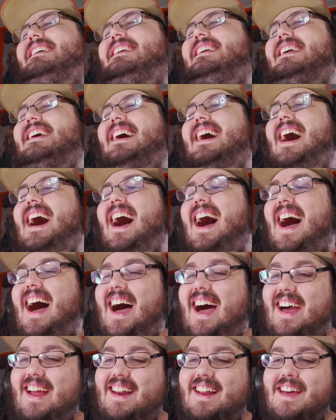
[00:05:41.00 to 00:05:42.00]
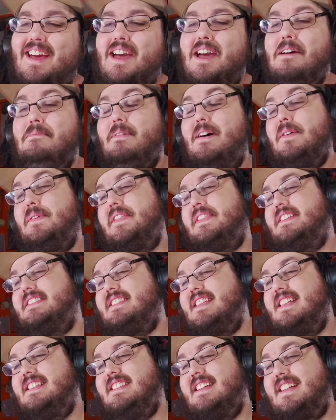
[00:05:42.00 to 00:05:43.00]
God. By the way,
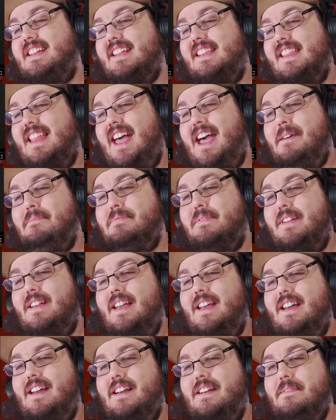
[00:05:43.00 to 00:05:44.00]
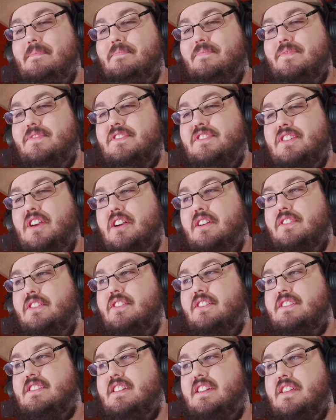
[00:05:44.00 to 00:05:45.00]
this is a collab song.
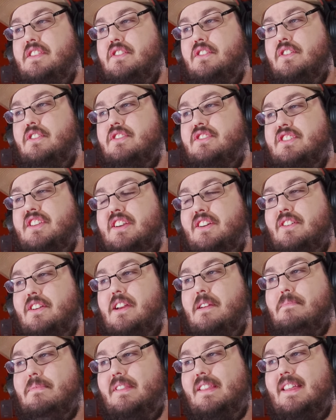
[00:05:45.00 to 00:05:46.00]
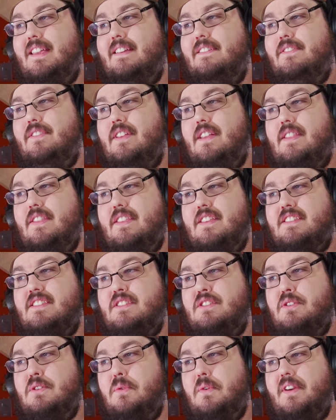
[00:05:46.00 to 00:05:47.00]
There is another singer, I believe.
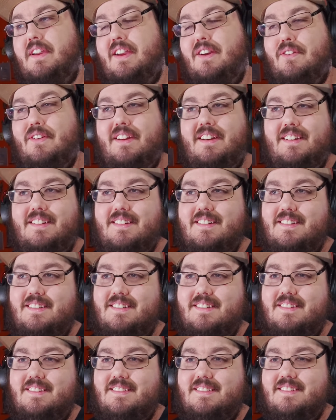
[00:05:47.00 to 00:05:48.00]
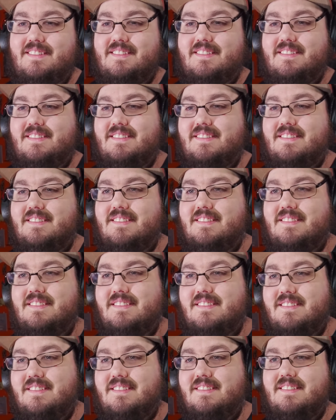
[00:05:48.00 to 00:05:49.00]
This is who we're hearing. I'm a
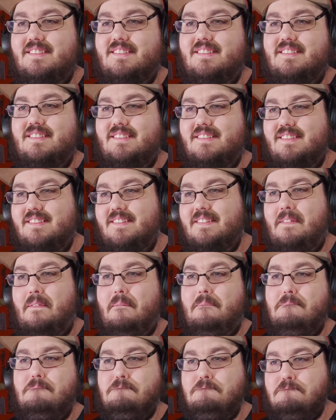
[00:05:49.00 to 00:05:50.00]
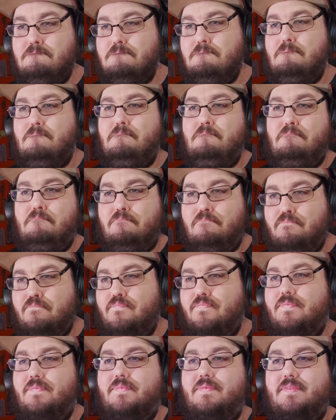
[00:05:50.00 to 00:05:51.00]
masked imposter, stacking Russian
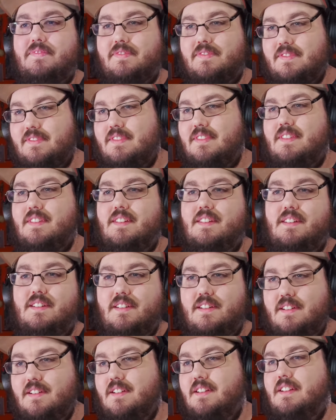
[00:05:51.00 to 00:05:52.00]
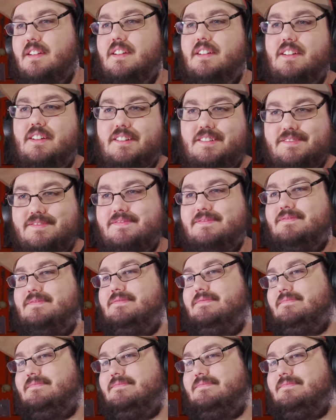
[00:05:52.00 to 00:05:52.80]
bodies like a matryoshka. No mercy,